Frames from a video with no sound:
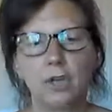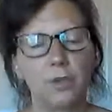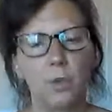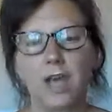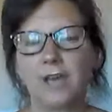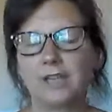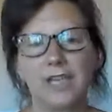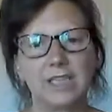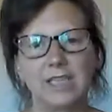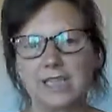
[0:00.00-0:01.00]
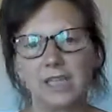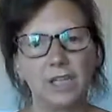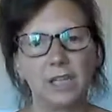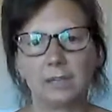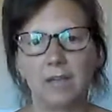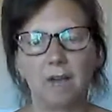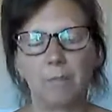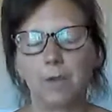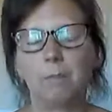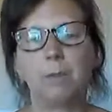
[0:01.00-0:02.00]
Otherwise, that's going to
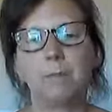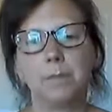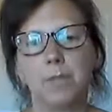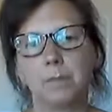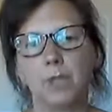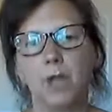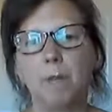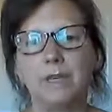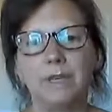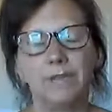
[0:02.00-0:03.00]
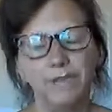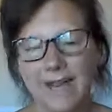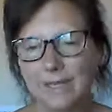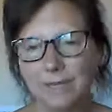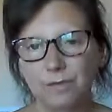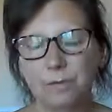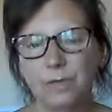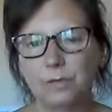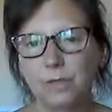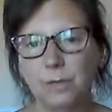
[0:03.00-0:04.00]
have problems absorbing your fat from
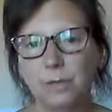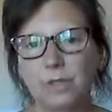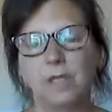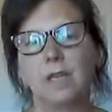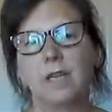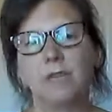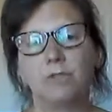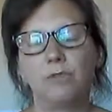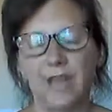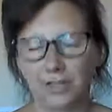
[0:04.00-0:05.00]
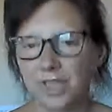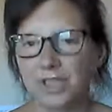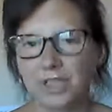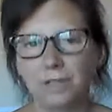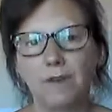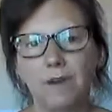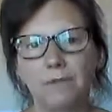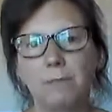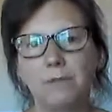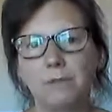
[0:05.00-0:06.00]
your foods and digesting the
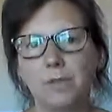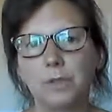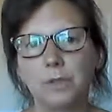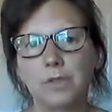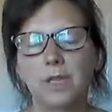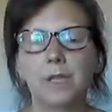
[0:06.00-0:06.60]
fat from your foods.